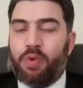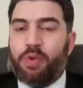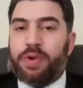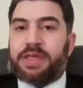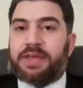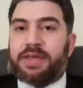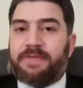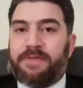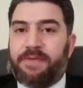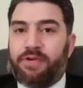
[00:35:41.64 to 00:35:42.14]

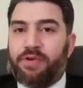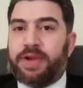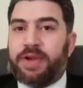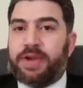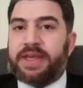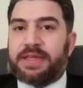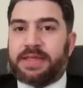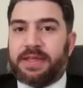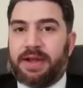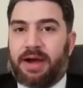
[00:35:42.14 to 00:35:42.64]
was
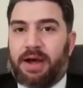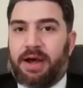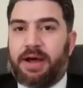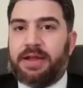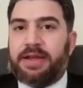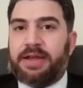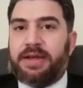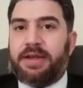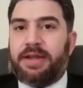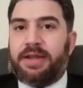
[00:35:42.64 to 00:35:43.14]
focused
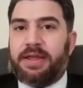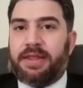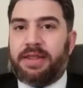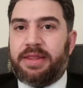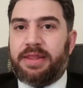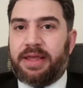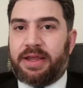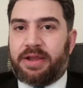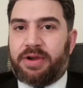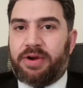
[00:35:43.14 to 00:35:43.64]
on
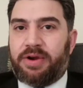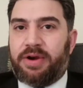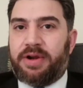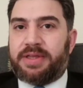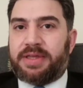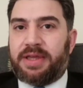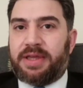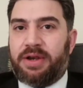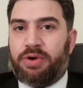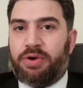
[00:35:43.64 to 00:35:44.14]
the
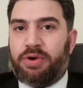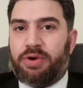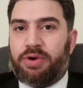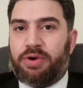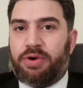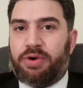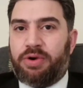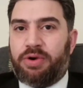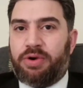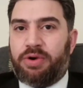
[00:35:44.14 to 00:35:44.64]
Kurds in
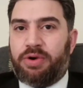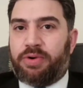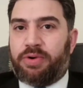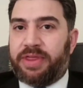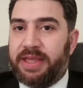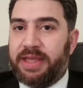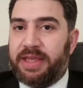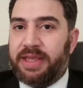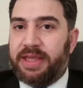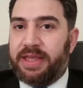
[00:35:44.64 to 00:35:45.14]

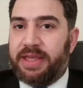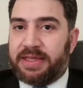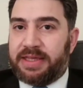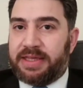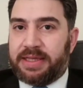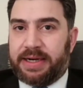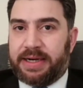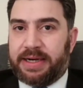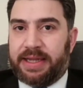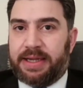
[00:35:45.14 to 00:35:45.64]
northeast
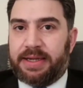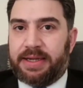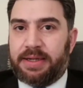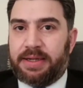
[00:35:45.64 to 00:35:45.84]
Syria,